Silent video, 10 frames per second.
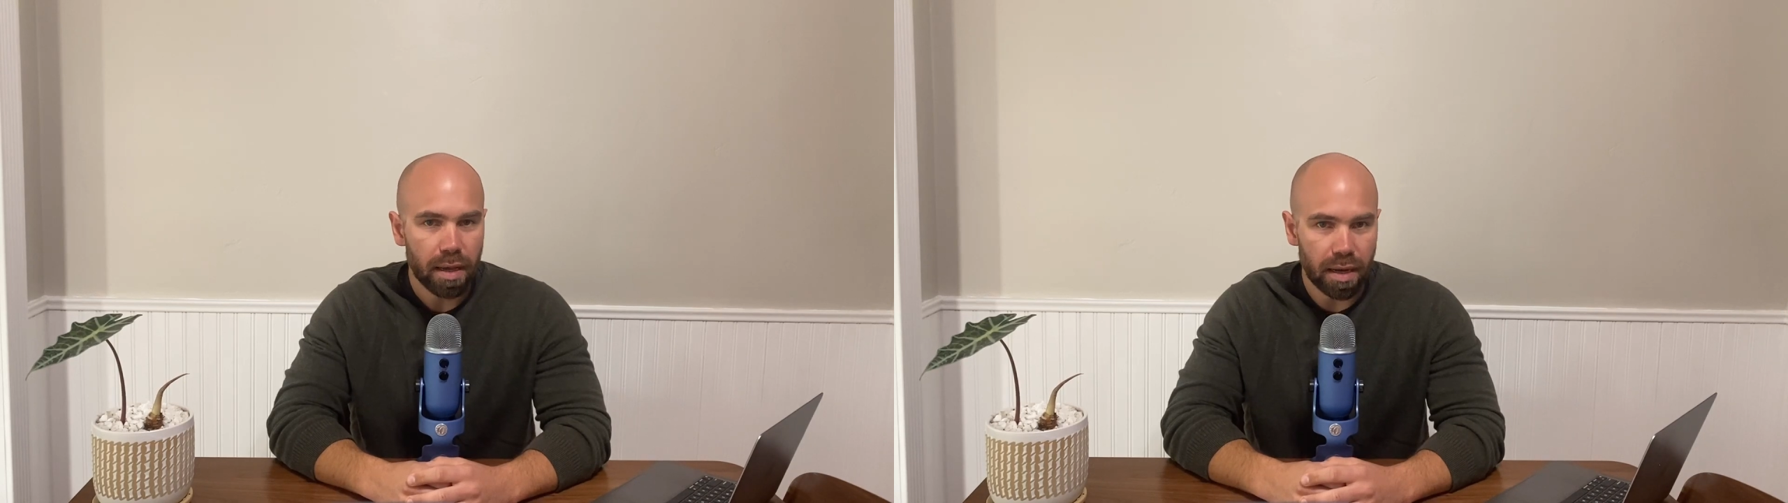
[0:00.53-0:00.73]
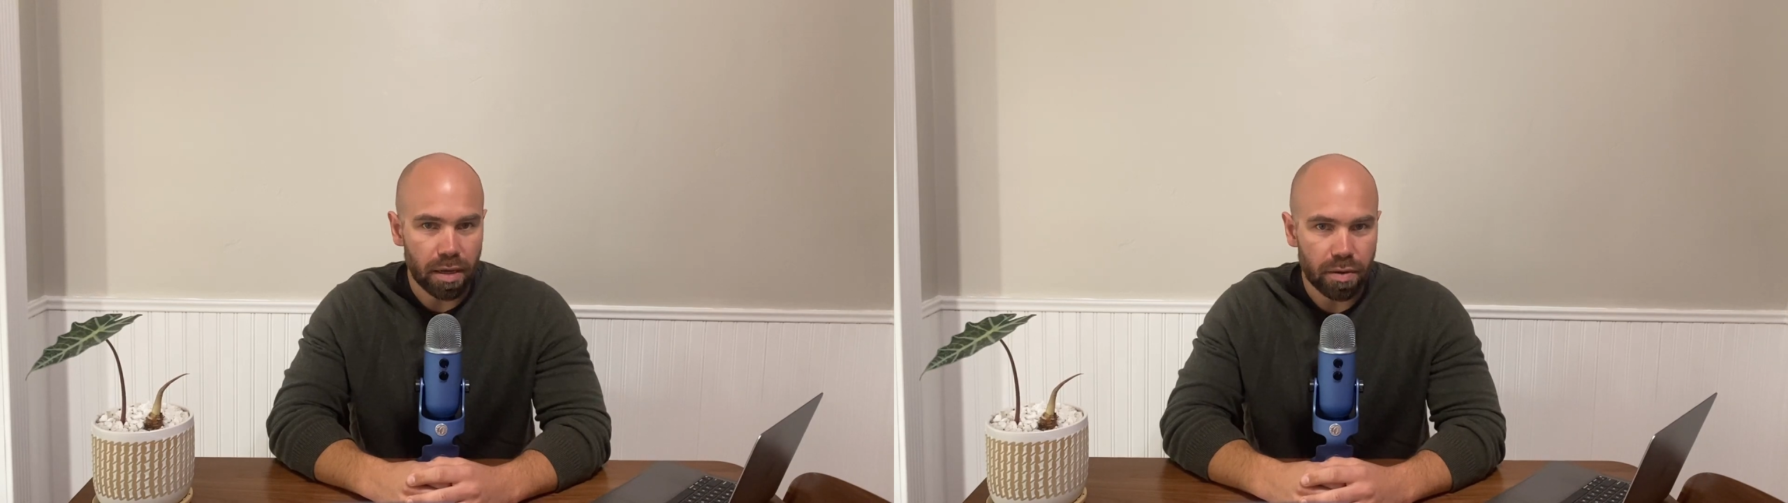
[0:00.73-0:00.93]

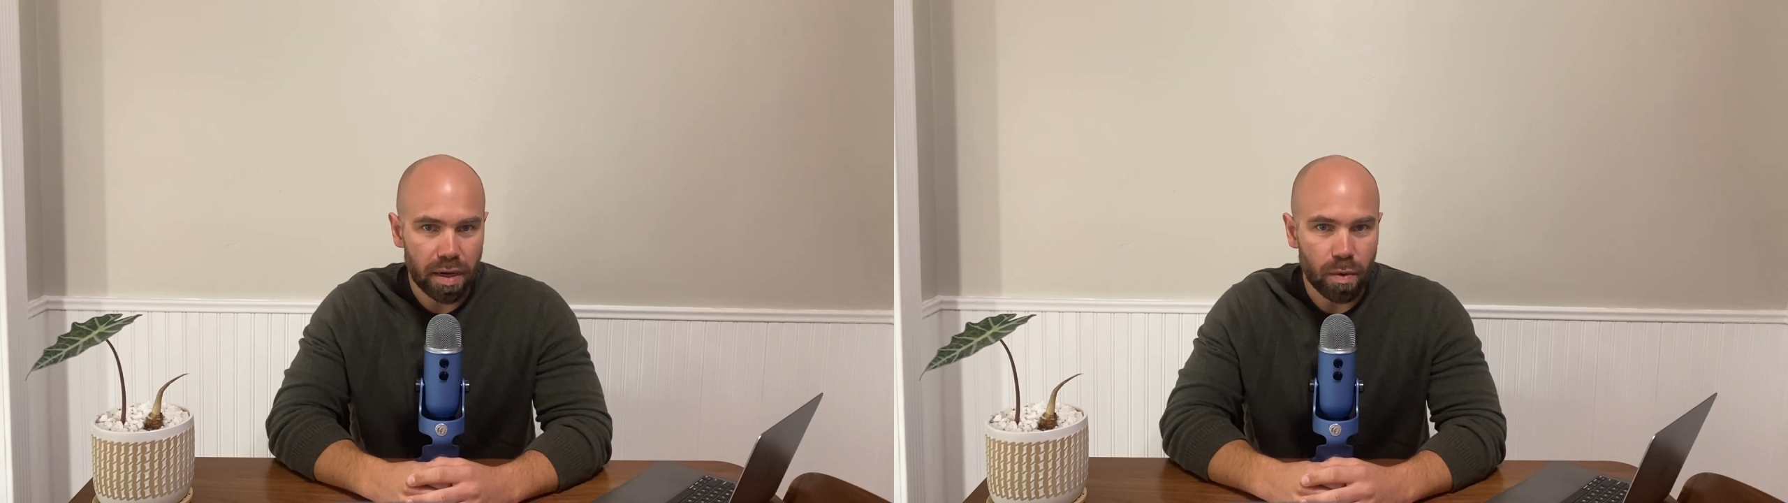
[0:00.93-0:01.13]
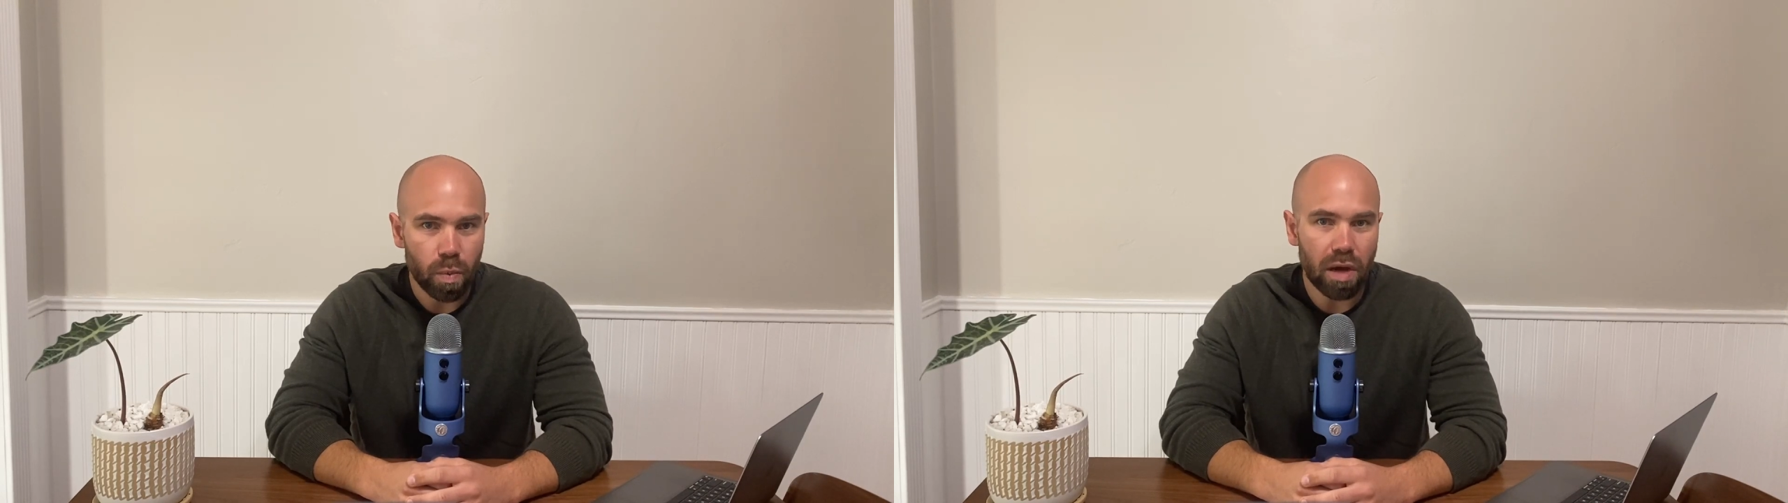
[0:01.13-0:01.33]
Hello,
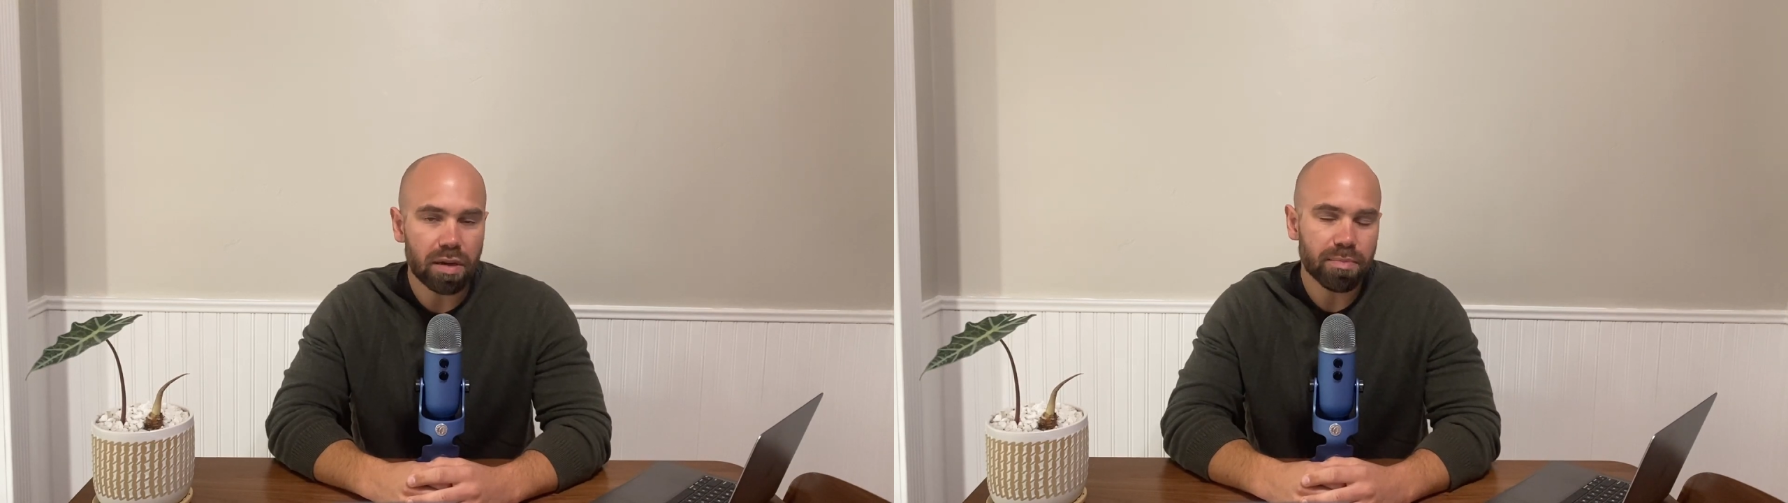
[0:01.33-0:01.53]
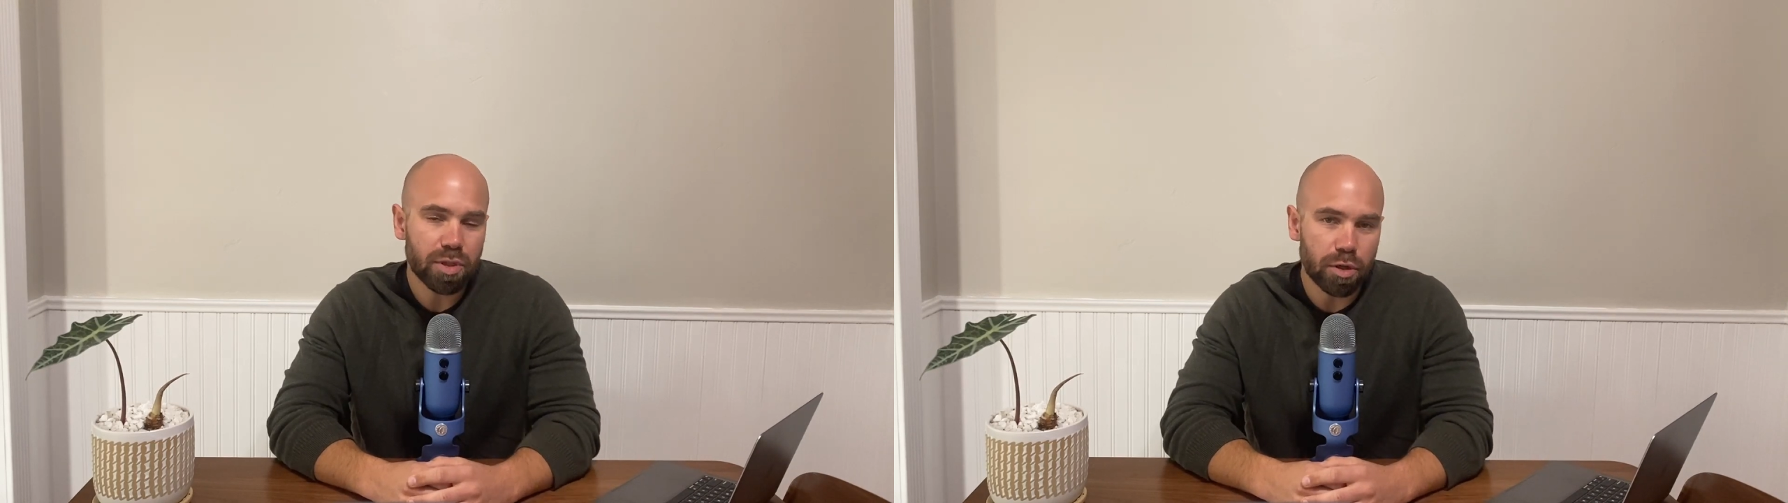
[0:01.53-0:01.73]
and
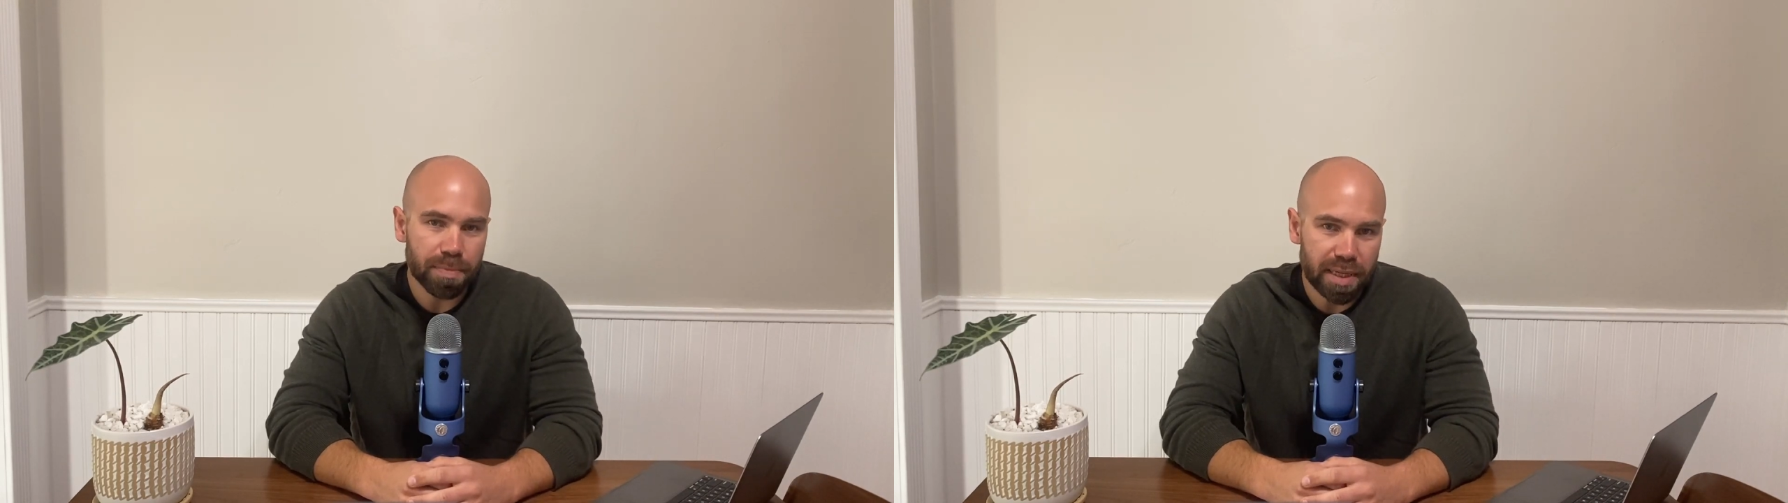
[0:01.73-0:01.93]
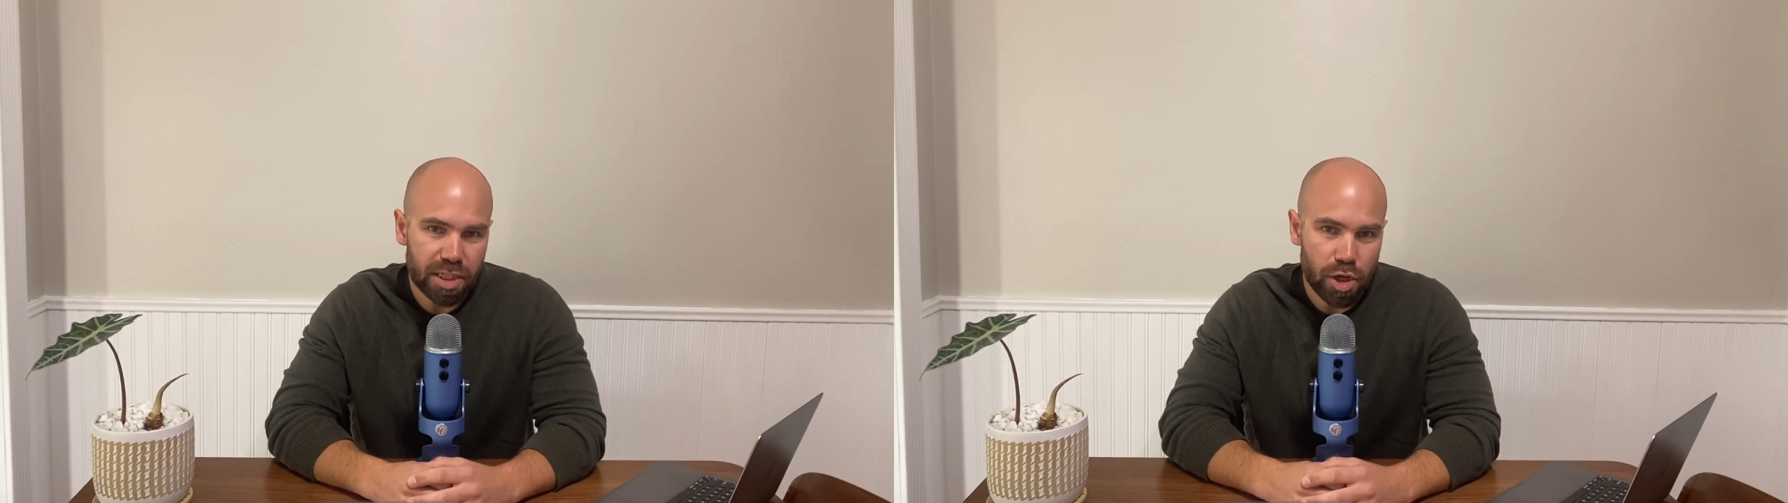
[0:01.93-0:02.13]
welcome to A
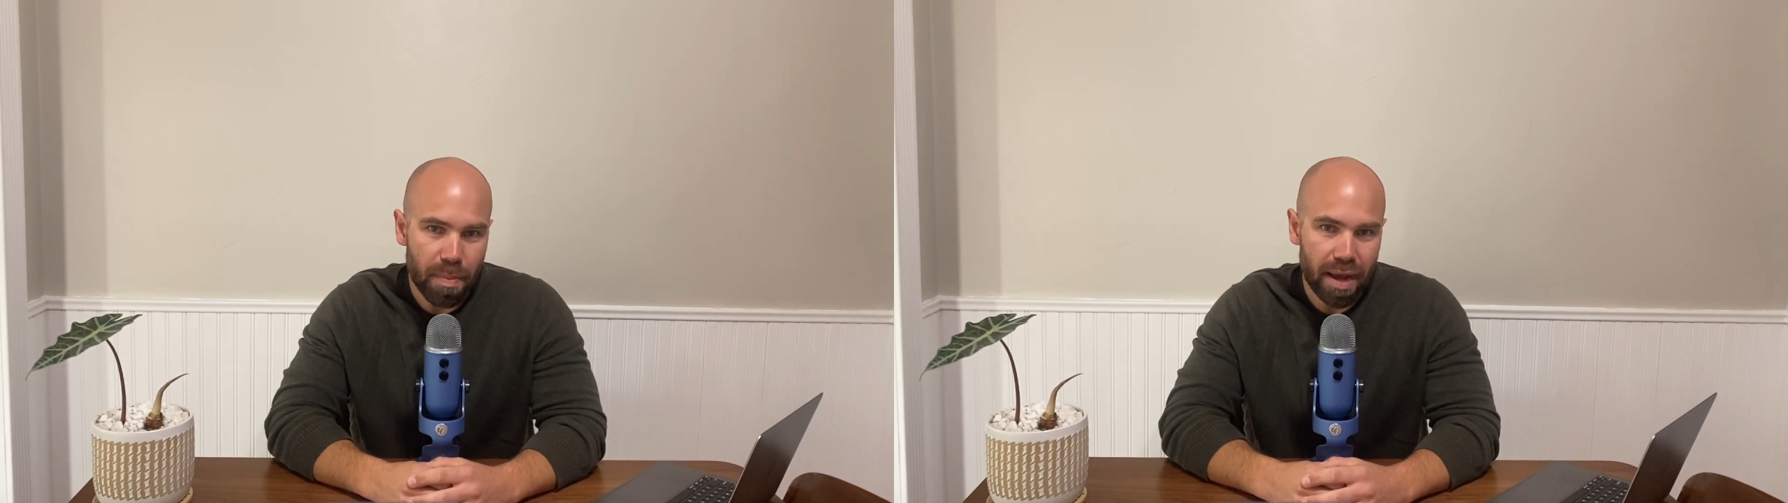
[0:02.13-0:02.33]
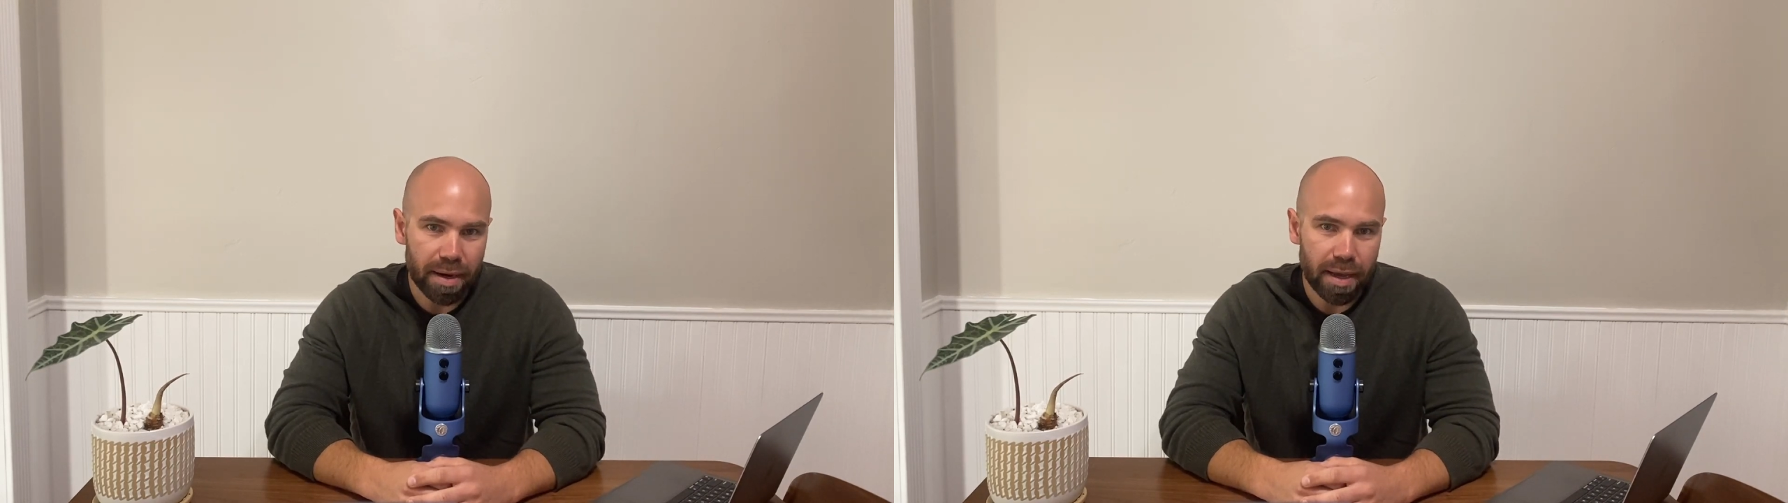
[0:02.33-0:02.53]
Plea to
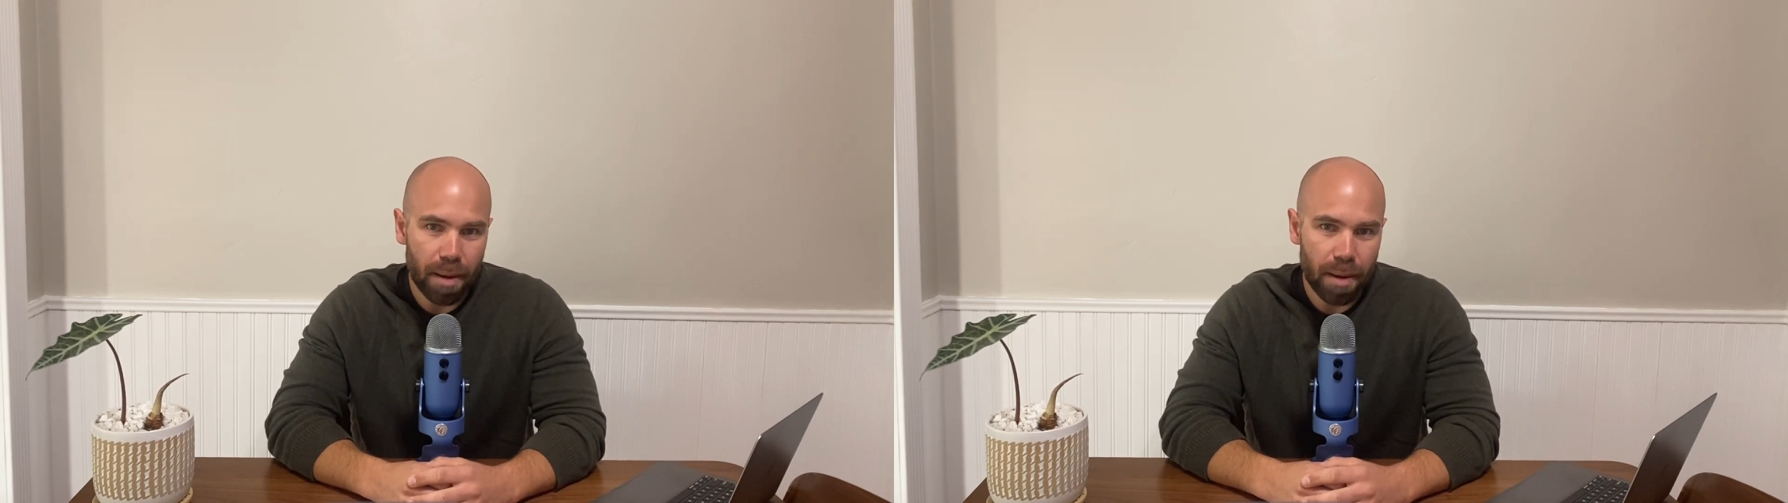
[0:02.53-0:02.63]
Humanity,